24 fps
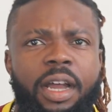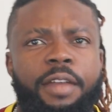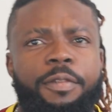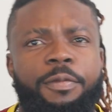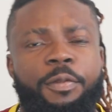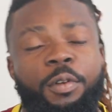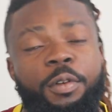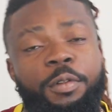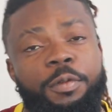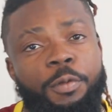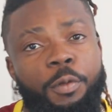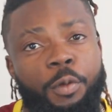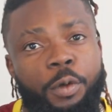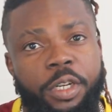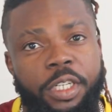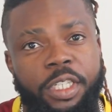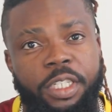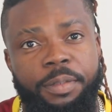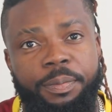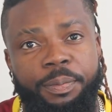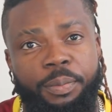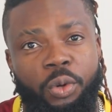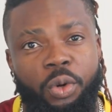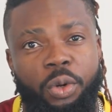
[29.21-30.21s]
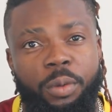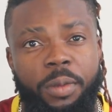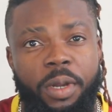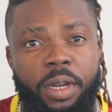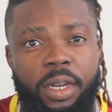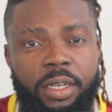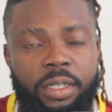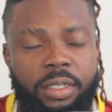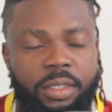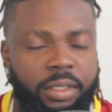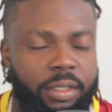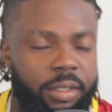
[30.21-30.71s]
iPhone 14 Pro
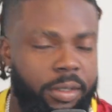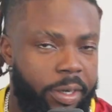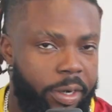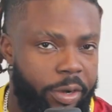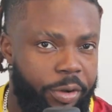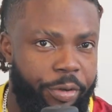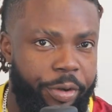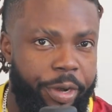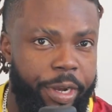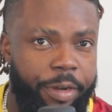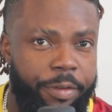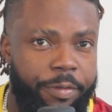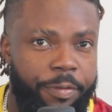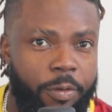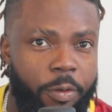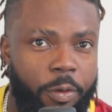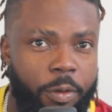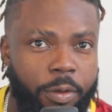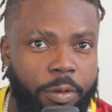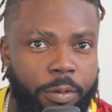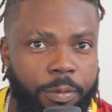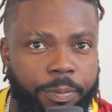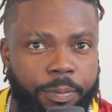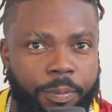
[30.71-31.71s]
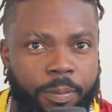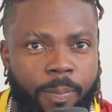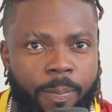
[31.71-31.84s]
Max, great phone.